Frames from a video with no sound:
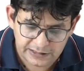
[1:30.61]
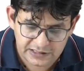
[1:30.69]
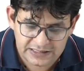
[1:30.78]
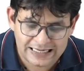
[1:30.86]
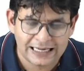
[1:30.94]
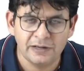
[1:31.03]
This
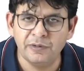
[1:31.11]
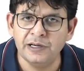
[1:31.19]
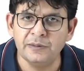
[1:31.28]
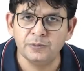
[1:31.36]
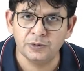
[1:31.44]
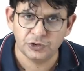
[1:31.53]
is
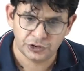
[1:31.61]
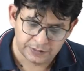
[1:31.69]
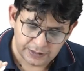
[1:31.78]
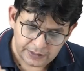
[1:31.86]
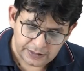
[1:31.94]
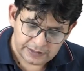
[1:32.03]
activated portion.
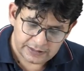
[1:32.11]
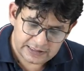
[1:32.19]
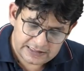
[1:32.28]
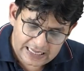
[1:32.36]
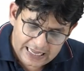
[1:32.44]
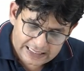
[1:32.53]

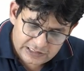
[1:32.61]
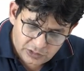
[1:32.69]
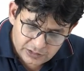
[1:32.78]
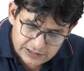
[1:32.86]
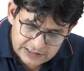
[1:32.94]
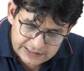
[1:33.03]
This acts
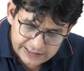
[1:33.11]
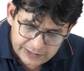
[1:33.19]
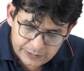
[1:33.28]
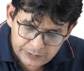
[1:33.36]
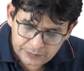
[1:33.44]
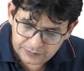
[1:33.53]
on the
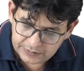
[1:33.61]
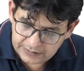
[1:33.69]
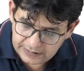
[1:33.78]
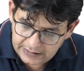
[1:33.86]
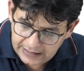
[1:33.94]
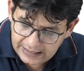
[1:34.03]
C2
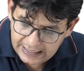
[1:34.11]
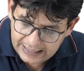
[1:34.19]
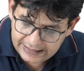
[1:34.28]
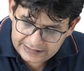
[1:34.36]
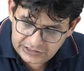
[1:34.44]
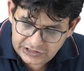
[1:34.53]

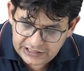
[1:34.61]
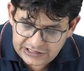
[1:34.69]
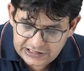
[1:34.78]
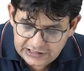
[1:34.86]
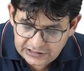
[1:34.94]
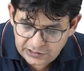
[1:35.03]
and
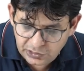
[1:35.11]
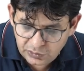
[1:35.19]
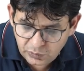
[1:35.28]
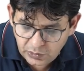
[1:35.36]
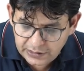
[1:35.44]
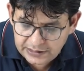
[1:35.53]
changes it into
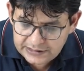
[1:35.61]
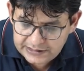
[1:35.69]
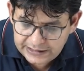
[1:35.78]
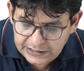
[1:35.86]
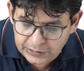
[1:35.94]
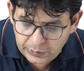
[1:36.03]
what?
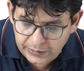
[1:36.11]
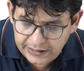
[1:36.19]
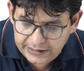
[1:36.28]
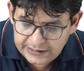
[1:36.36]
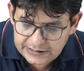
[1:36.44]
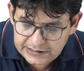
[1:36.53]

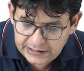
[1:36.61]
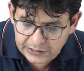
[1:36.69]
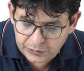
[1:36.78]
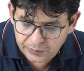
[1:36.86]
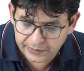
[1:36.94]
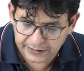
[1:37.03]
C2A,
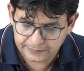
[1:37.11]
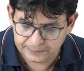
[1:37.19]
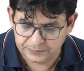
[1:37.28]
C2B.